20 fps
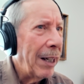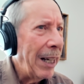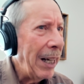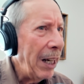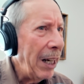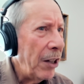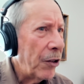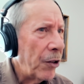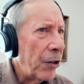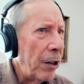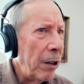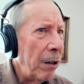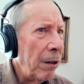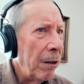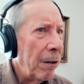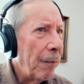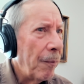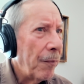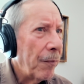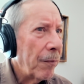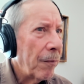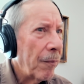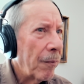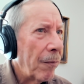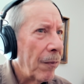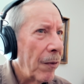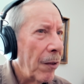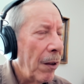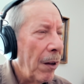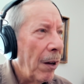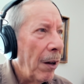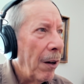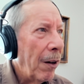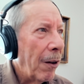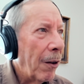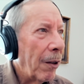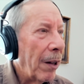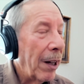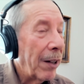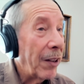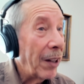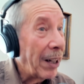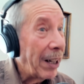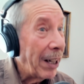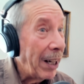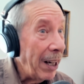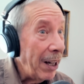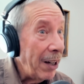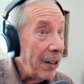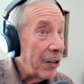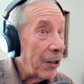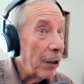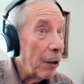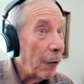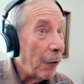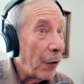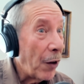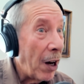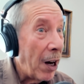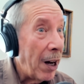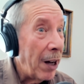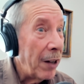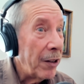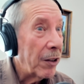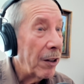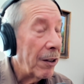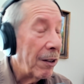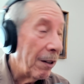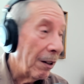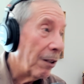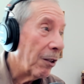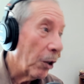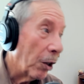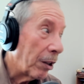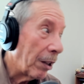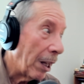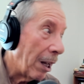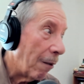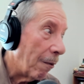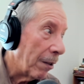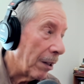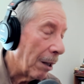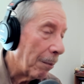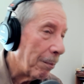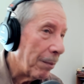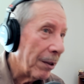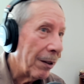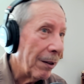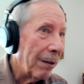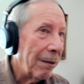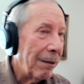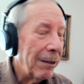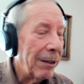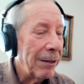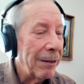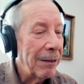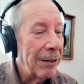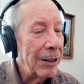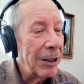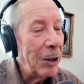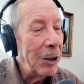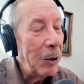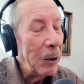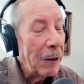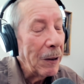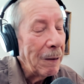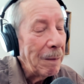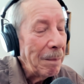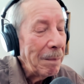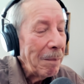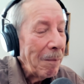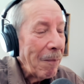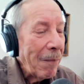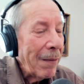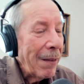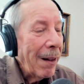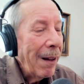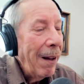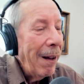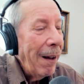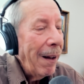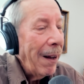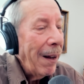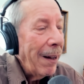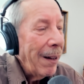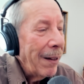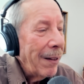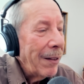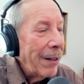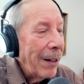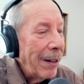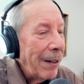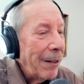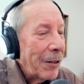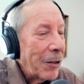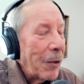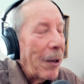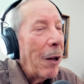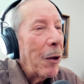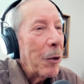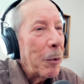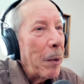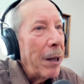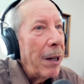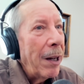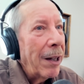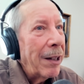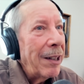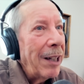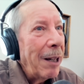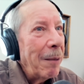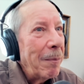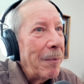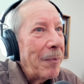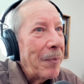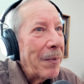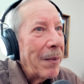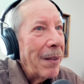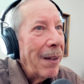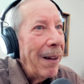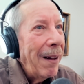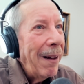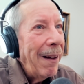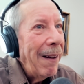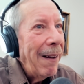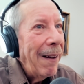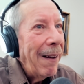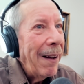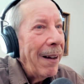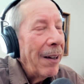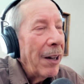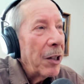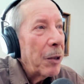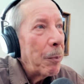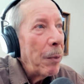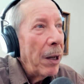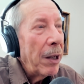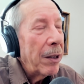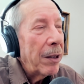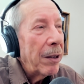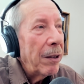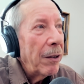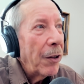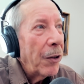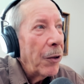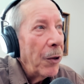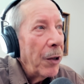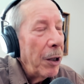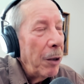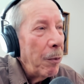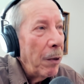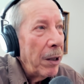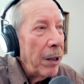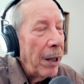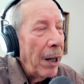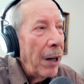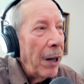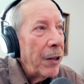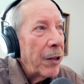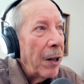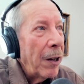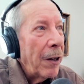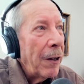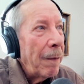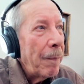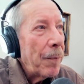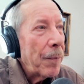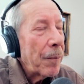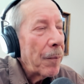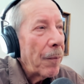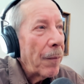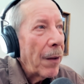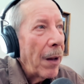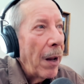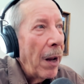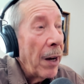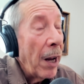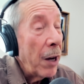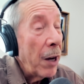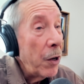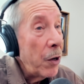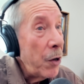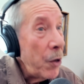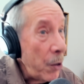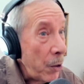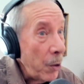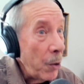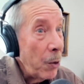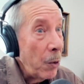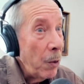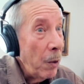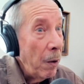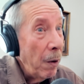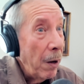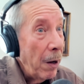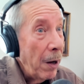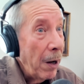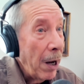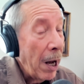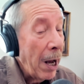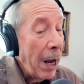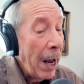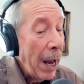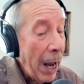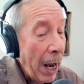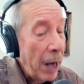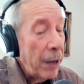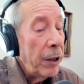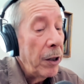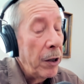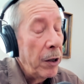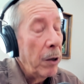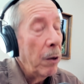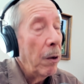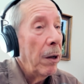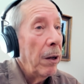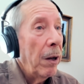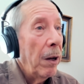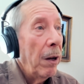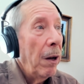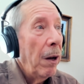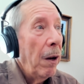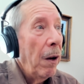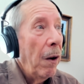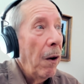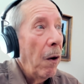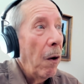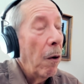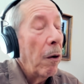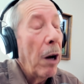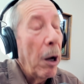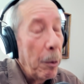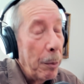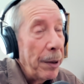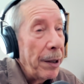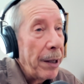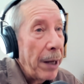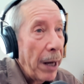geezer, or like the geese and the fawns." I said, "Look that one up on Google." And so that was my nickname. And I spent 31 days there, and I knew I had to do it or I'd be